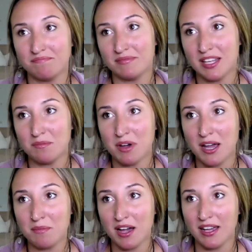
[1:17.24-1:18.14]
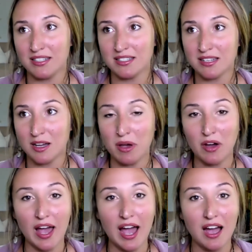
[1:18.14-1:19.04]
in my mind,
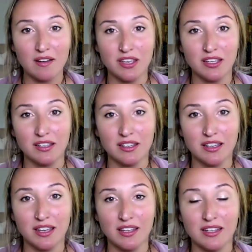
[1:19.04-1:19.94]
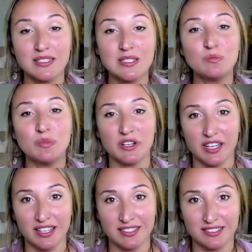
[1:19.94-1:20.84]
about having an
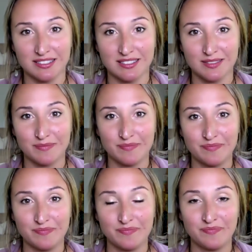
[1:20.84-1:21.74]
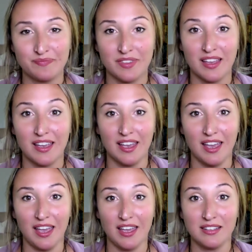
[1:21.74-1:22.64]
experience.
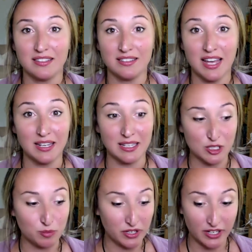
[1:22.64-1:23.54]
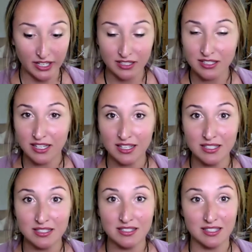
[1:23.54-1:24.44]
And that experience
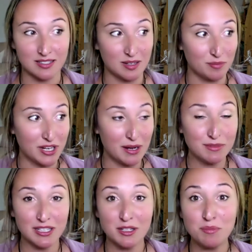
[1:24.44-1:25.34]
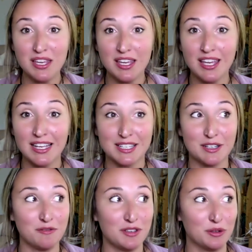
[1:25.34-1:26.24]
is sometimes going to be, it's
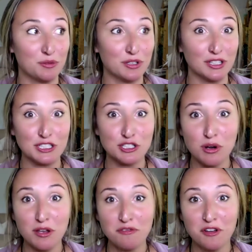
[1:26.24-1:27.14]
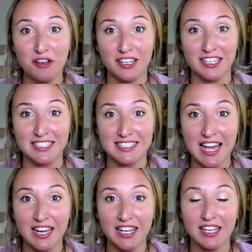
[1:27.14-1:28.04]
going to feel really joyful and
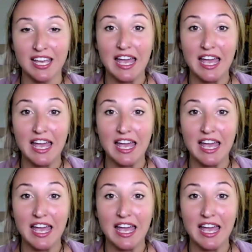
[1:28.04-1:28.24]
ecstatic.